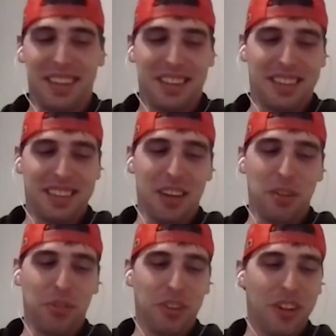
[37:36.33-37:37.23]

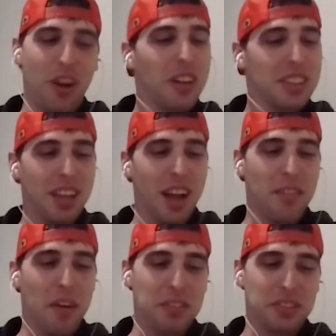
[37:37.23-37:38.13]
Because for the longest time
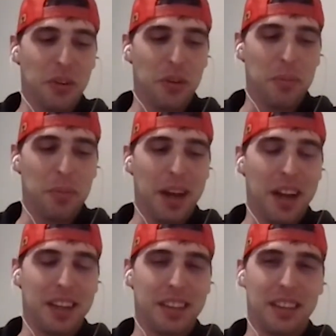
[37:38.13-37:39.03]
I was going
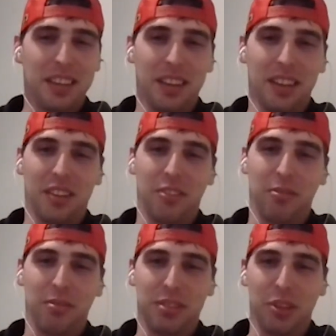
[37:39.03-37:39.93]
by the
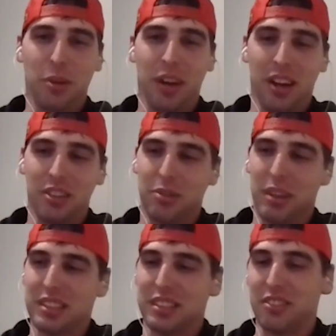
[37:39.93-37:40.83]
SoCal's
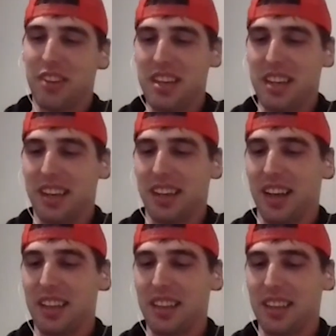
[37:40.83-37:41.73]
Resident Redneck, and
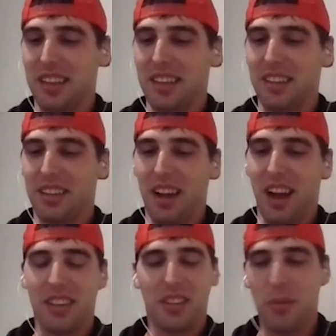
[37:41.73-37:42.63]
I think
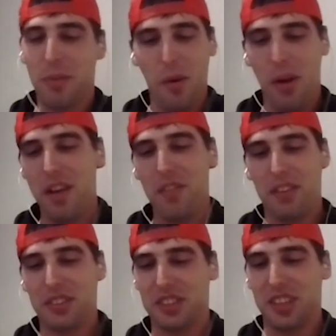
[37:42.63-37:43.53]
I told my wife, I
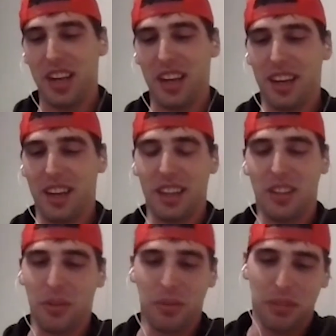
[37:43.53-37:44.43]
was just like, and I
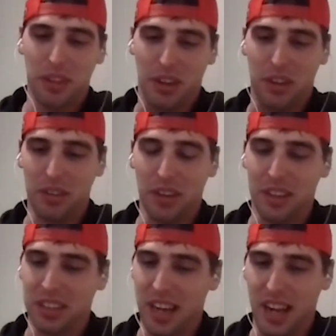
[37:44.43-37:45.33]
told
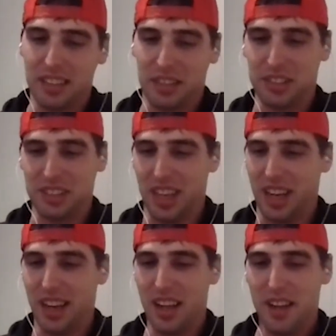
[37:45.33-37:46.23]
other guys, I was just like,